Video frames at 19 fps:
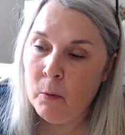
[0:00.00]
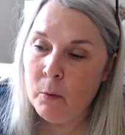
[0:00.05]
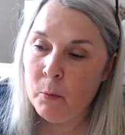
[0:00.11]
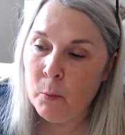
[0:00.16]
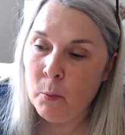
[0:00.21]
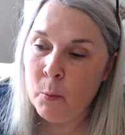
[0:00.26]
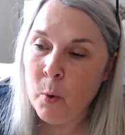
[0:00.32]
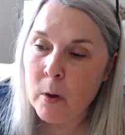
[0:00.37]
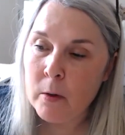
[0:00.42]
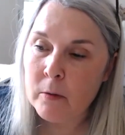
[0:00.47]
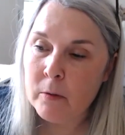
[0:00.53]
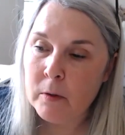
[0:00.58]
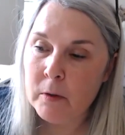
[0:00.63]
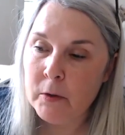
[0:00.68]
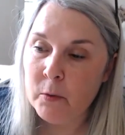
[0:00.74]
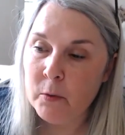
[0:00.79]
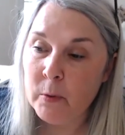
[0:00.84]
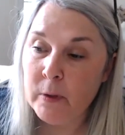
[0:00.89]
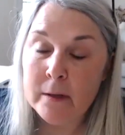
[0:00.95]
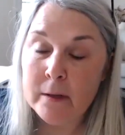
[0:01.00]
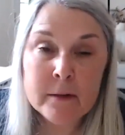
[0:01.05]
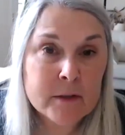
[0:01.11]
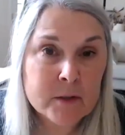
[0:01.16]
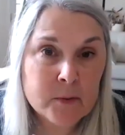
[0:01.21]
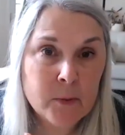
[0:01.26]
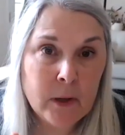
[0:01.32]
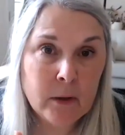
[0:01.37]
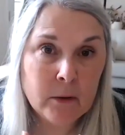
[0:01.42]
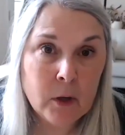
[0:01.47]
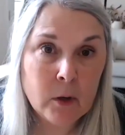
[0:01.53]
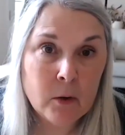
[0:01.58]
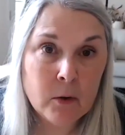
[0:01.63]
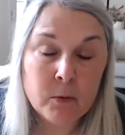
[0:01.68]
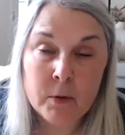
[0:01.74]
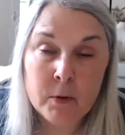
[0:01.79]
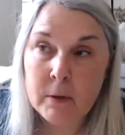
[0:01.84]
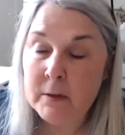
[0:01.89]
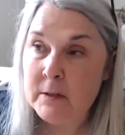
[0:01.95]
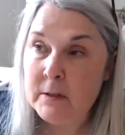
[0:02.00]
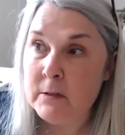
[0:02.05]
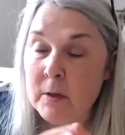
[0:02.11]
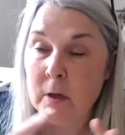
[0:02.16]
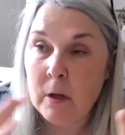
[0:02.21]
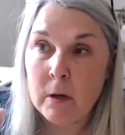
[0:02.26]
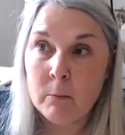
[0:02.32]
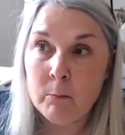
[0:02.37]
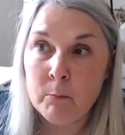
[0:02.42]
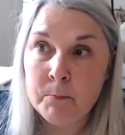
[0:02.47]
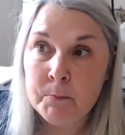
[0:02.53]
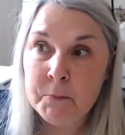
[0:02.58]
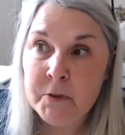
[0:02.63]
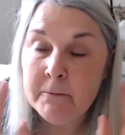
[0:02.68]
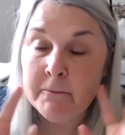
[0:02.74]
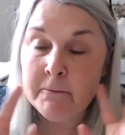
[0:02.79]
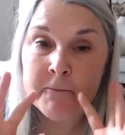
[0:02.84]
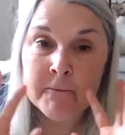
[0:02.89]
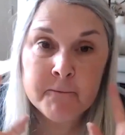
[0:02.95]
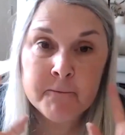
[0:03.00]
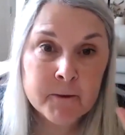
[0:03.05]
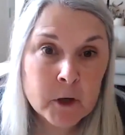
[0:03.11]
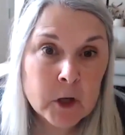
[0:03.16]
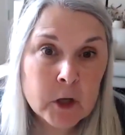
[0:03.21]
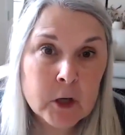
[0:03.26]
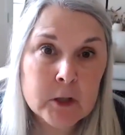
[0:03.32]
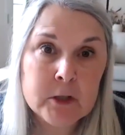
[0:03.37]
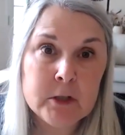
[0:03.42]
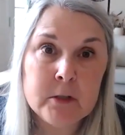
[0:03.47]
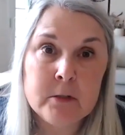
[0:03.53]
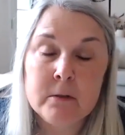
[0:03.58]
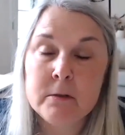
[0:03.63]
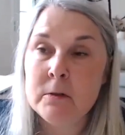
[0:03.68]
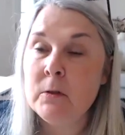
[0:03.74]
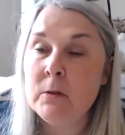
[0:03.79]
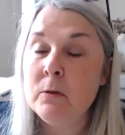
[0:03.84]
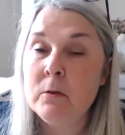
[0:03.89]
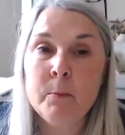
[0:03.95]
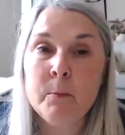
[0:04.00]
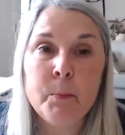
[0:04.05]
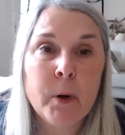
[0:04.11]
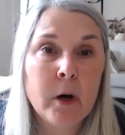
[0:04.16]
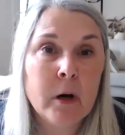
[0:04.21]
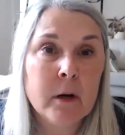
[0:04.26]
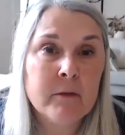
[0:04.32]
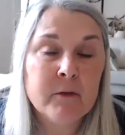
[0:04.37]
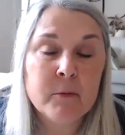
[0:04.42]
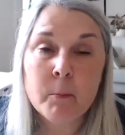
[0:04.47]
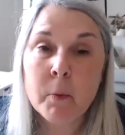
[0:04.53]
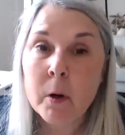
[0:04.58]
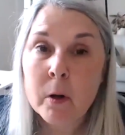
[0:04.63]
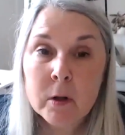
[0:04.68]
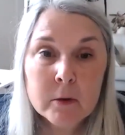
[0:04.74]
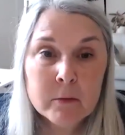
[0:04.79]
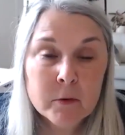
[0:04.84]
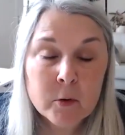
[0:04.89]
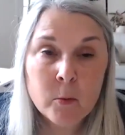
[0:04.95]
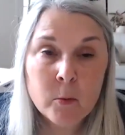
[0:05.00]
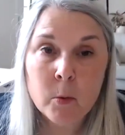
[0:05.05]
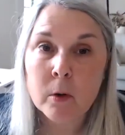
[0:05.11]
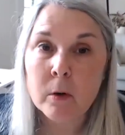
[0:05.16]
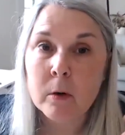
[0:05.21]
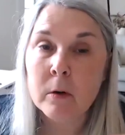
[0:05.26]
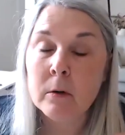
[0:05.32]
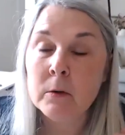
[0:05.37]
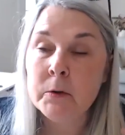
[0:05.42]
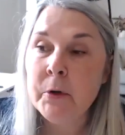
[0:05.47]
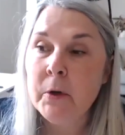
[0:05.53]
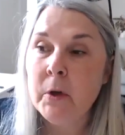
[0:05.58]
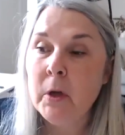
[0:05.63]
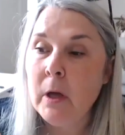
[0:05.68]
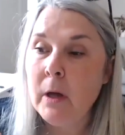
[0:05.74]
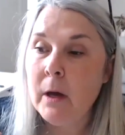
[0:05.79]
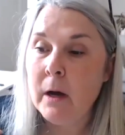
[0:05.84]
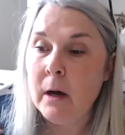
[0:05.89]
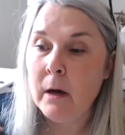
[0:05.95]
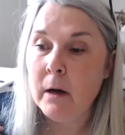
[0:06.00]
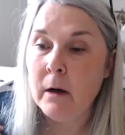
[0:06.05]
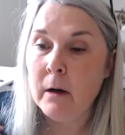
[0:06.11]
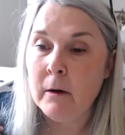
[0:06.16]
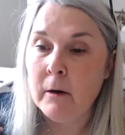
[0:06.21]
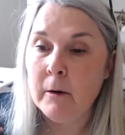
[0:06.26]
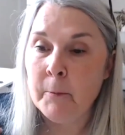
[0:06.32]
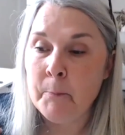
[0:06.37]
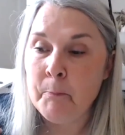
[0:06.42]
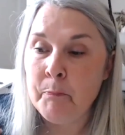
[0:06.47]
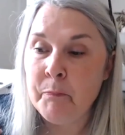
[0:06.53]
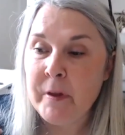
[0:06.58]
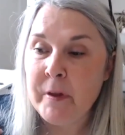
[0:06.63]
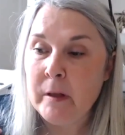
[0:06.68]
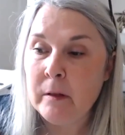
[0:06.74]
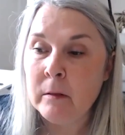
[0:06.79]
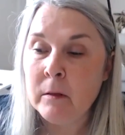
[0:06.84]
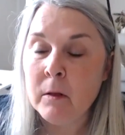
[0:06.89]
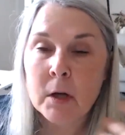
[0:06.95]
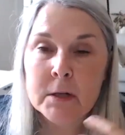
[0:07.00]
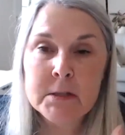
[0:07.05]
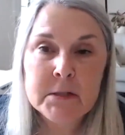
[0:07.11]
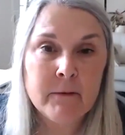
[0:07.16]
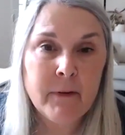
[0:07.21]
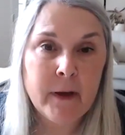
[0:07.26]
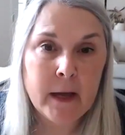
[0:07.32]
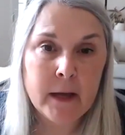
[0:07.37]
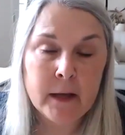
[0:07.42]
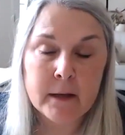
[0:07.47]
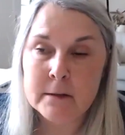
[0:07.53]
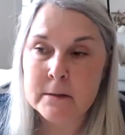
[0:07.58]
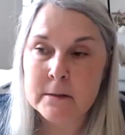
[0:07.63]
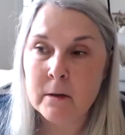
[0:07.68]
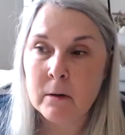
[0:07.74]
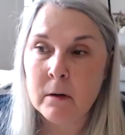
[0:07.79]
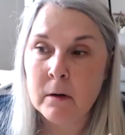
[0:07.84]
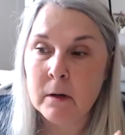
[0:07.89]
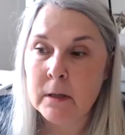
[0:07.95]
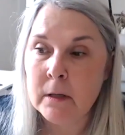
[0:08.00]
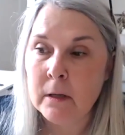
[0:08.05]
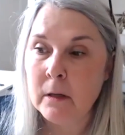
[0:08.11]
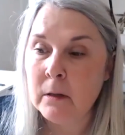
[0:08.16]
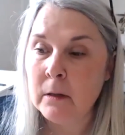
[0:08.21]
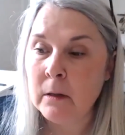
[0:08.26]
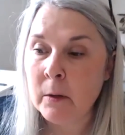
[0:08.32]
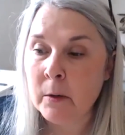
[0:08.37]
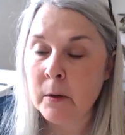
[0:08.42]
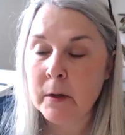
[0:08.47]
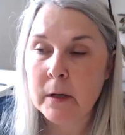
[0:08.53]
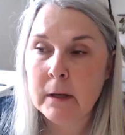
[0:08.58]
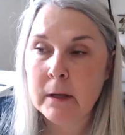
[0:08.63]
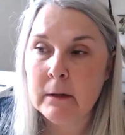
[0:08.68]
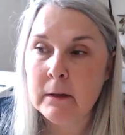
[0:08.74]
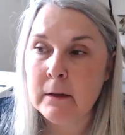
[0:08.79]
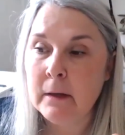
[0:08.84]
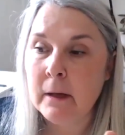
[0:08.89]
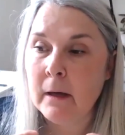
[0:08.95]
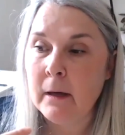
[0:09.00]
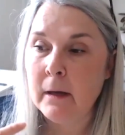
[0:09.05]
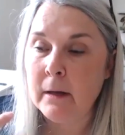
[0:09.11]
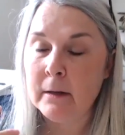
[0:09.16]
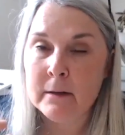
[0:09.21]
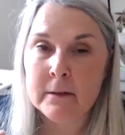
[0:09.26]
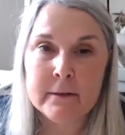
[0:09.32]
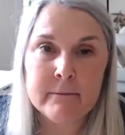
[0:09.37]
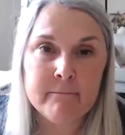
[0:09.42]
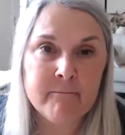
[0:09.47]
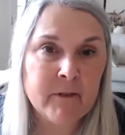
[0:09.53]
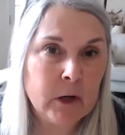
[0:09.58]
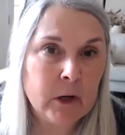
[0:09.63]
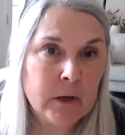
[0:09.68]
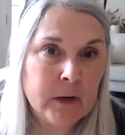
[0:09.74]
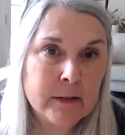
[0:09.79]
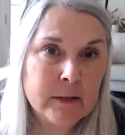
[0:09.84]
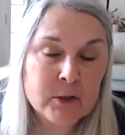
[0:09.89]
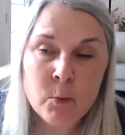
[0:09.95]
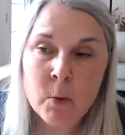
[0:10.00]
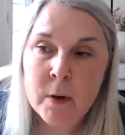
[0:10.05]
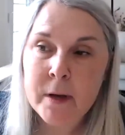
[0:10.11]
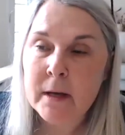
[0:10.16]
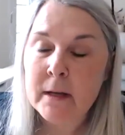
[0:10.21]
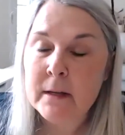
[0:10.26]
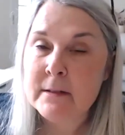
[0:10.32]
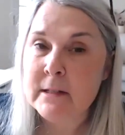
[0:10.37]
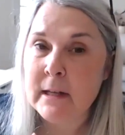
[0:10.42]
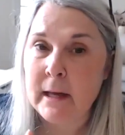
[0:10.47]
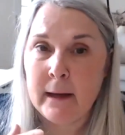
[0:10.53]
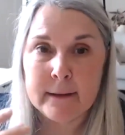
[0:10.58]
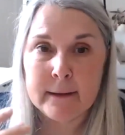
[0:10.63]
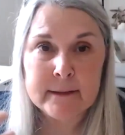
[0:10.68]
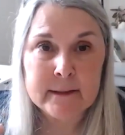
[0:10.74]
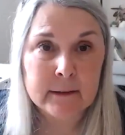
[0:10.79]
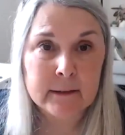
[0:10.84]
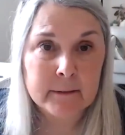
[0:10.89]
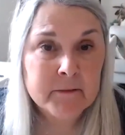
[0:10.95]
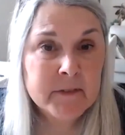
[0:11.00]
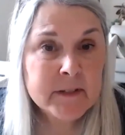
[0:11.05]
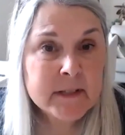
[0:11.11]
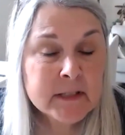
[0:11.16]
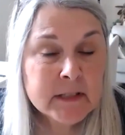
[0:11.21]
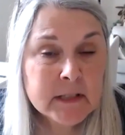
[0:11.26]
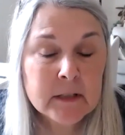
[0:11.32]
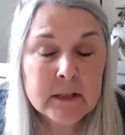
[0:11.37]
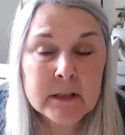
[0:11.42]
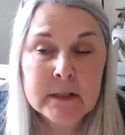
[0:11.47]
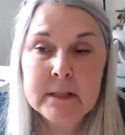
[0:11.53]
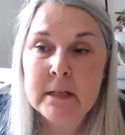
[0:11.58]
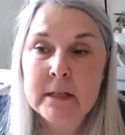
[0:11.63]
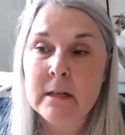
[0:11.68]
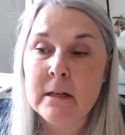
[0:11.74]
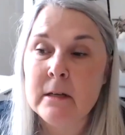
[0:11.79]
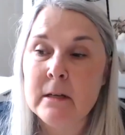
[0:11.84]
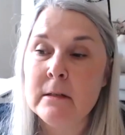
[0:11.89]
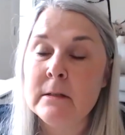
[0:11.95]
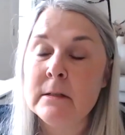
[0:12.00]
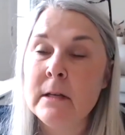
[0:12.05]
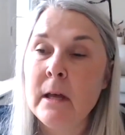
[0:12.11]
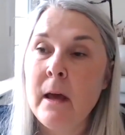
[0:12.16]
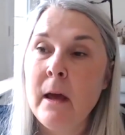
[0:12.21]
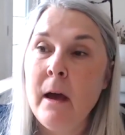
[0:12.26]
Waterloo is well known. It's got a diverse student body from all over the world. Lots of hands-on learning in various ways, excellent facilities.